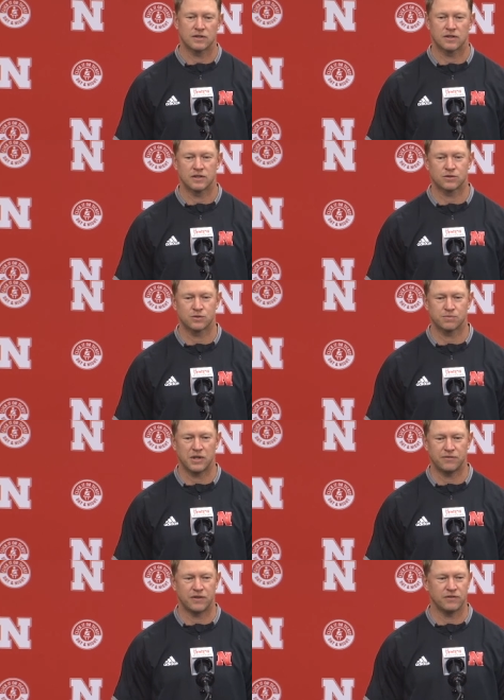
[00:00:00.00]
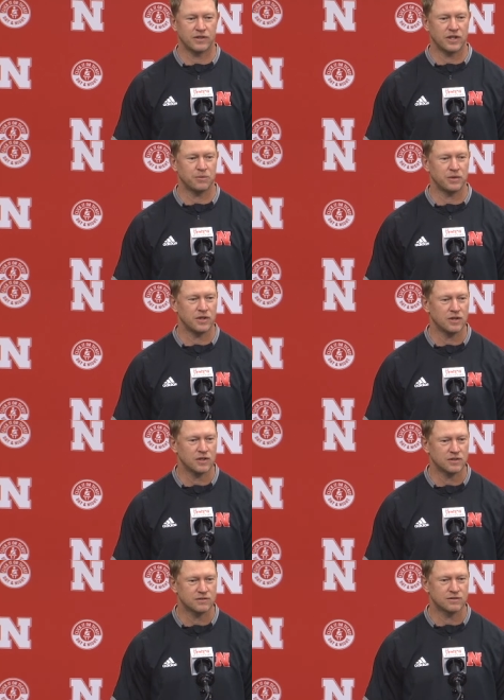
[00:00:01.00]
uh, this was my favorite game of the
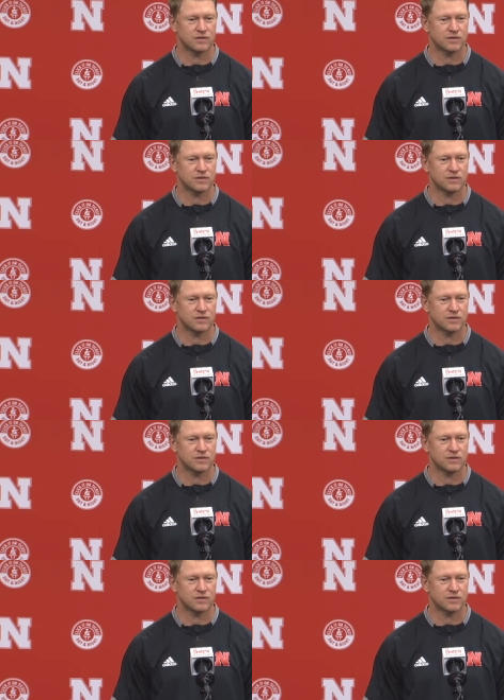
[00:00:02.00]
year